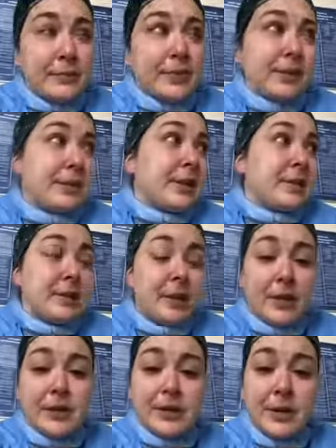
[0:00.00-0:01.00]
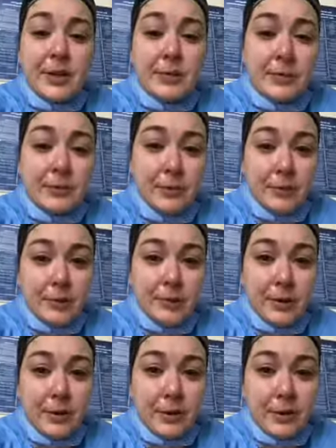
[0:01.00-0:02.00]
didn't get the address before,
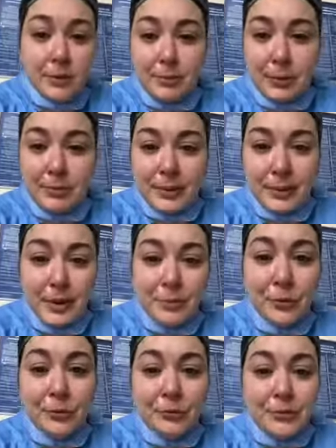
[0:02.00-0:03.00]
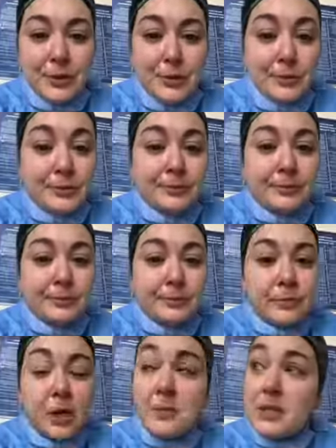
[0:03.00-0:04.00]
like, I abruptly got moved.
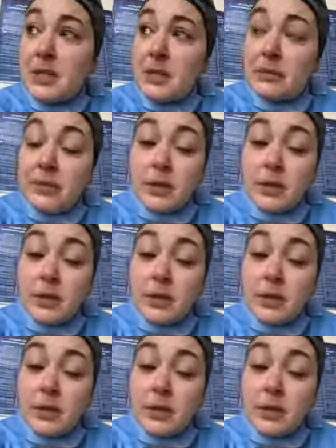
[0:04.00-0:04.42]
I'm sitting in the